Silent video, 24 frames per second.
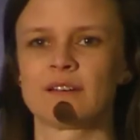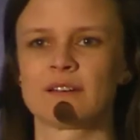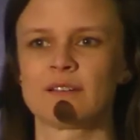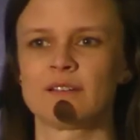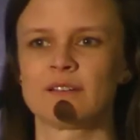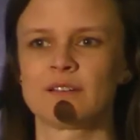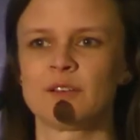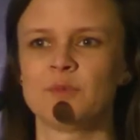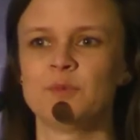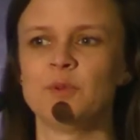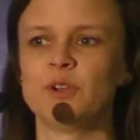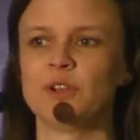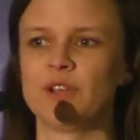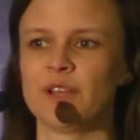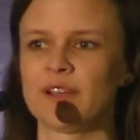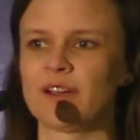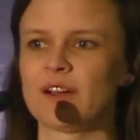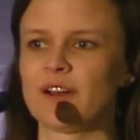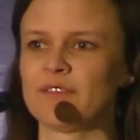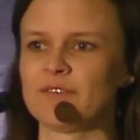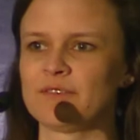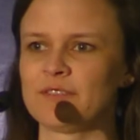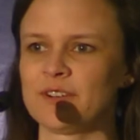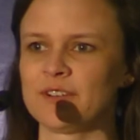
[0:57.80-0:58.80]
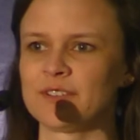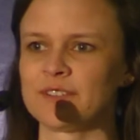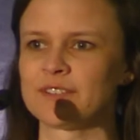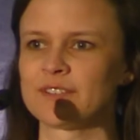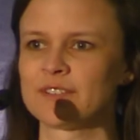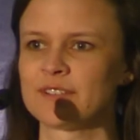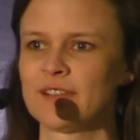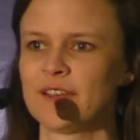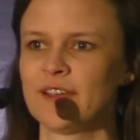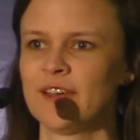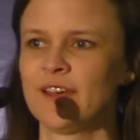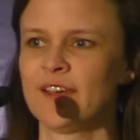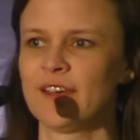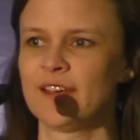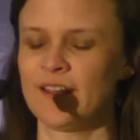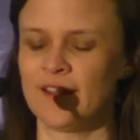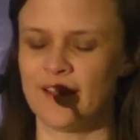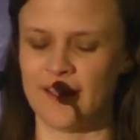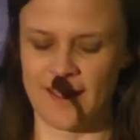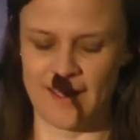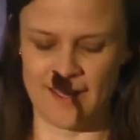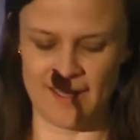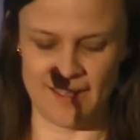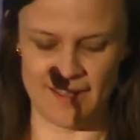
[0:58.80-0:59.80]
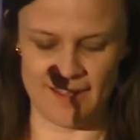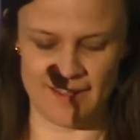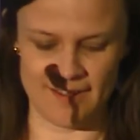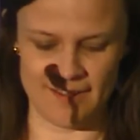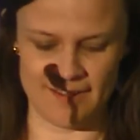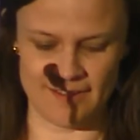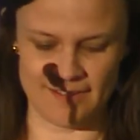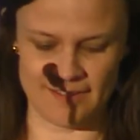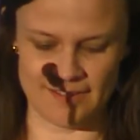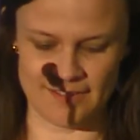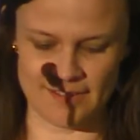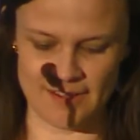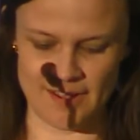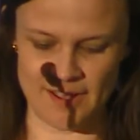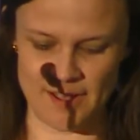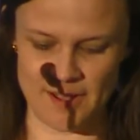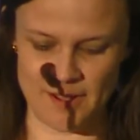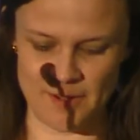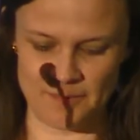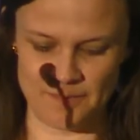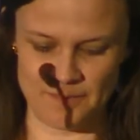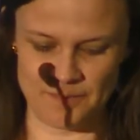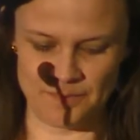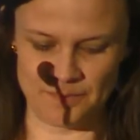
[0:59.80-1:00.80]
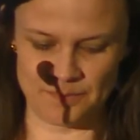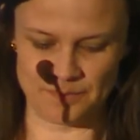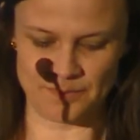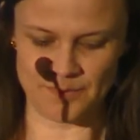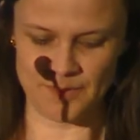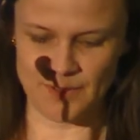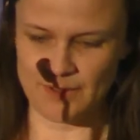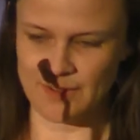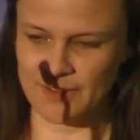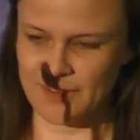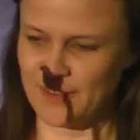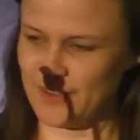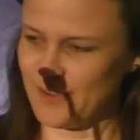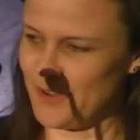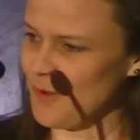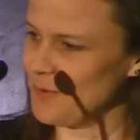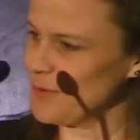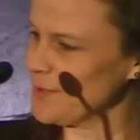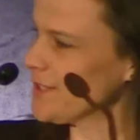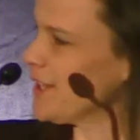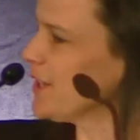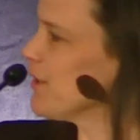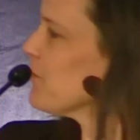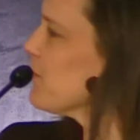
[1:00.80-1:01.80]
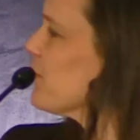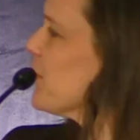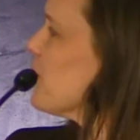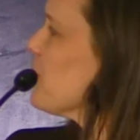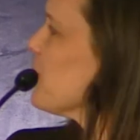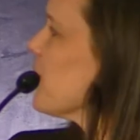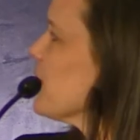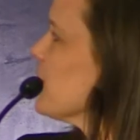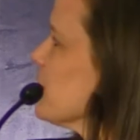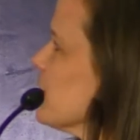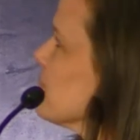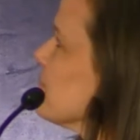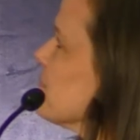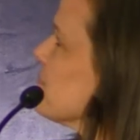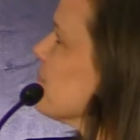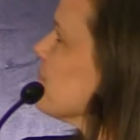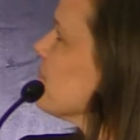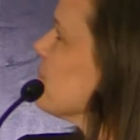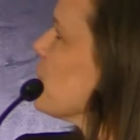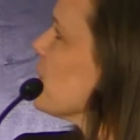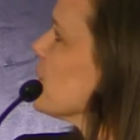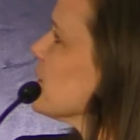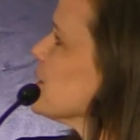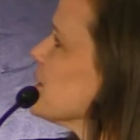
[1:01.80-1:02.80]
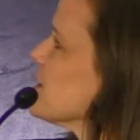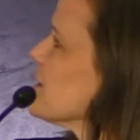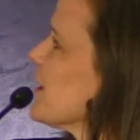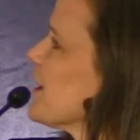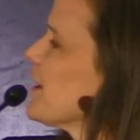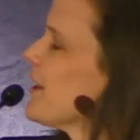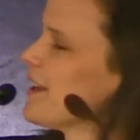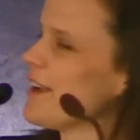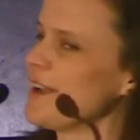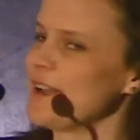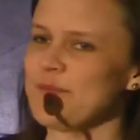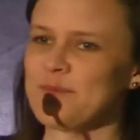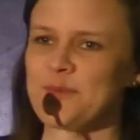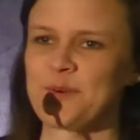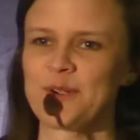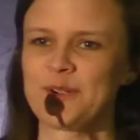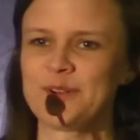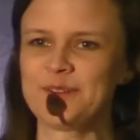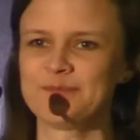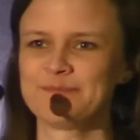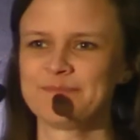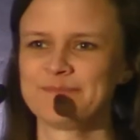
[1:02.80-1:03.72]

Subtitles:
community conference, and almost can't fit them on one slide anymore.